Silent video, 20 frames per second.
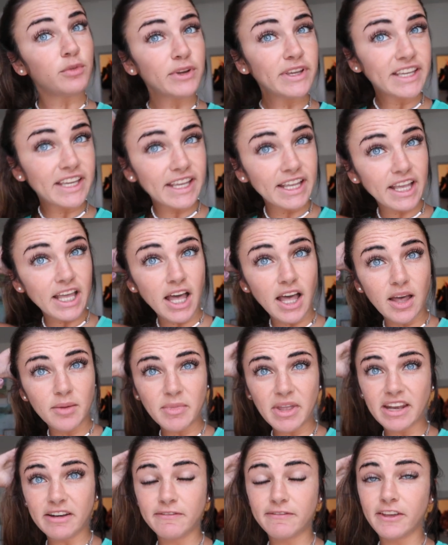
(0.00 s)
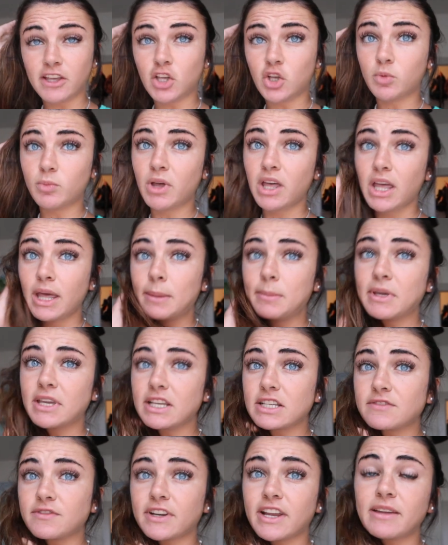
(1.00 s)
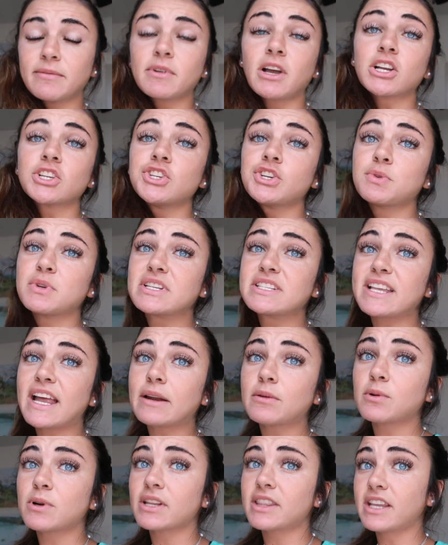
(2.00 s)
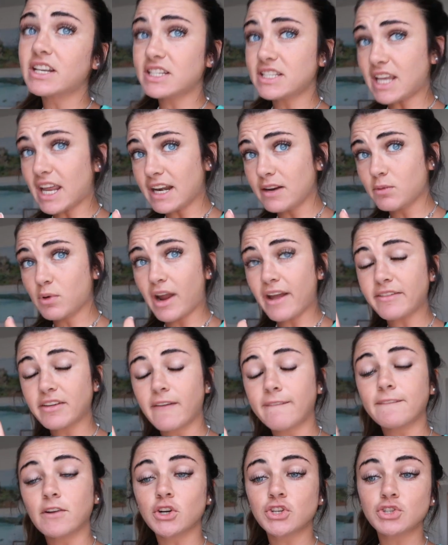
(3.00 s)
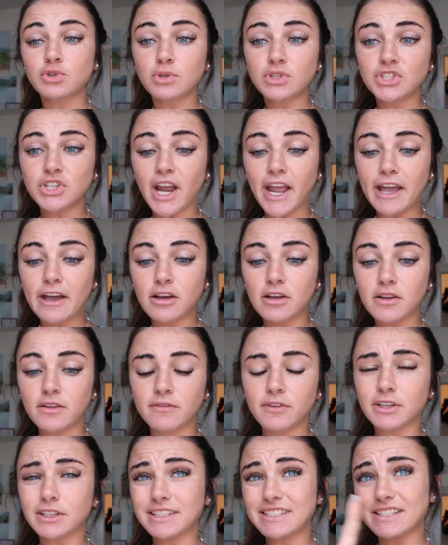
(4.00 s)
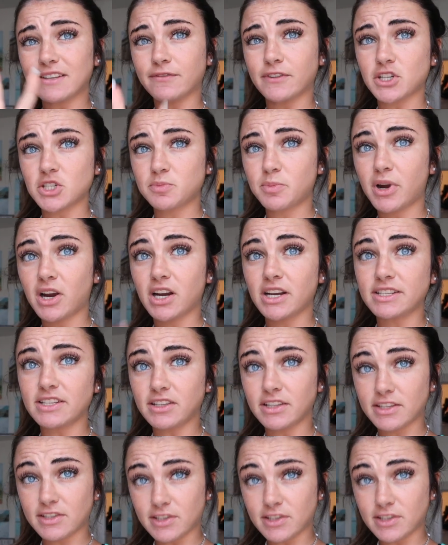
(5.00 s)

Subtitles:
can come and film, because for Gamecock 2, they decided we're having a virtual trial for at least the first part until